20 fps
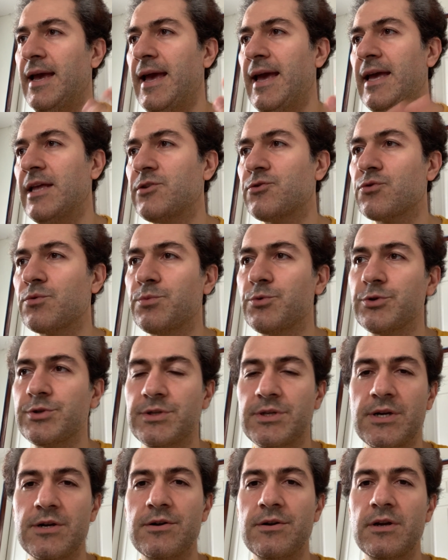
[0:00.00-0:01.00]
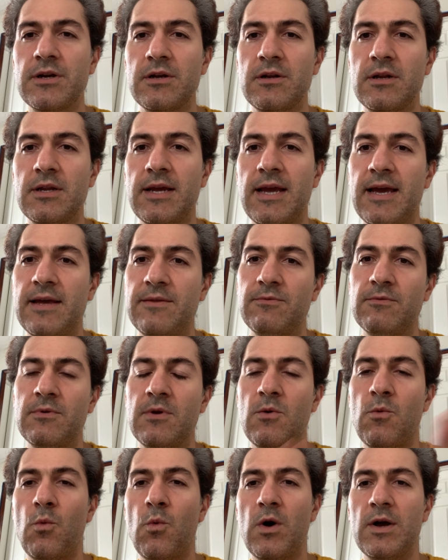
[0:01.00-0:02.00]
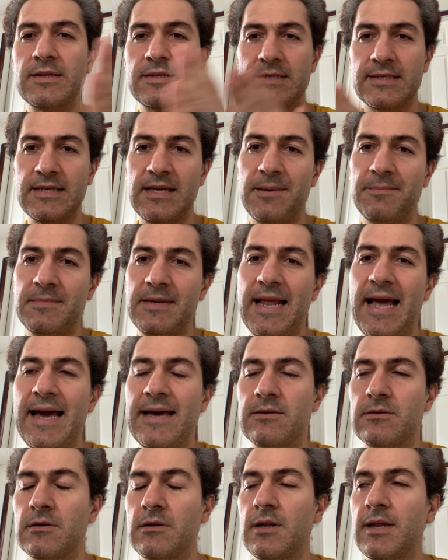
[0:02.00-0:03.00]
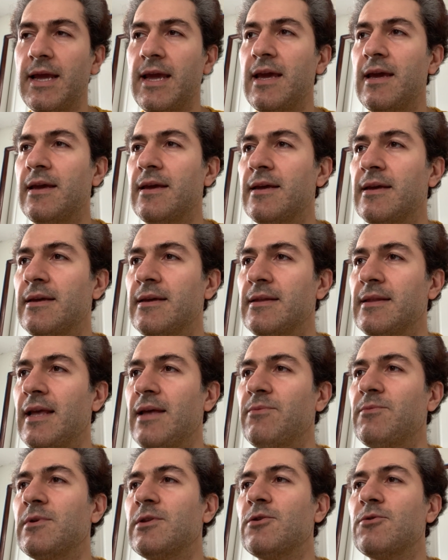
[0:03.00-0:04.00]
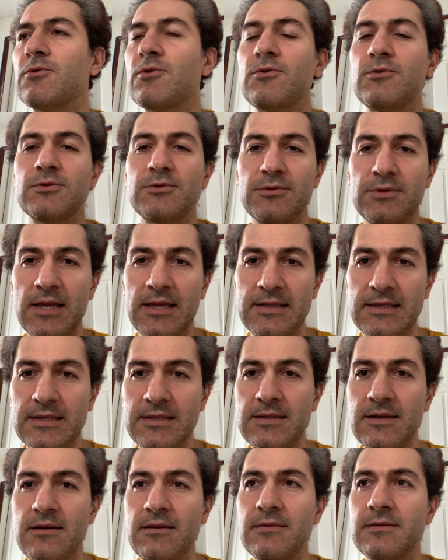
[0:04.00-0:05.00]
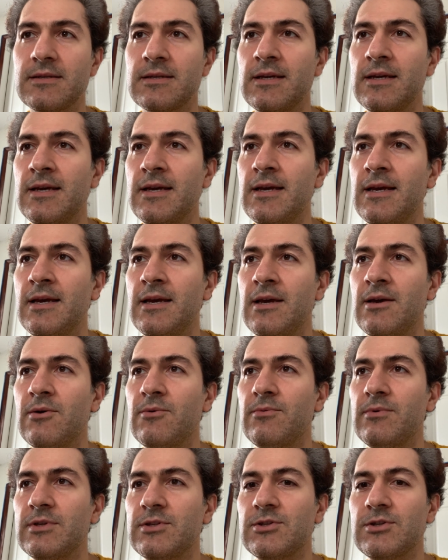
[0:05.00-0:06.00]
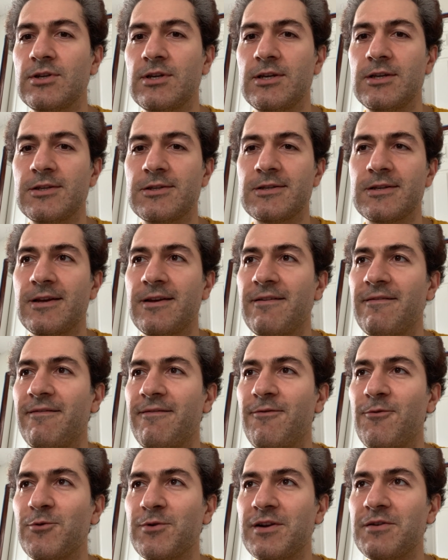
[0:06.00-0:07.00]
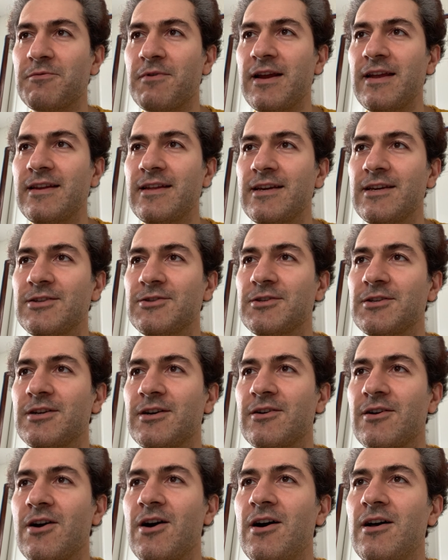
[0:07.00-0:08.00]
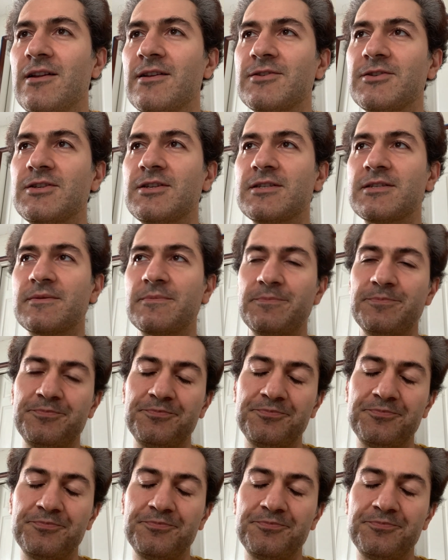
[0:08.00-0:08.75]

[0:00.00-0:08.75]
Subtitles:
anteroposteriorly and 1 cm laterally. That we don't go to the details, which is for the radiation oncologist.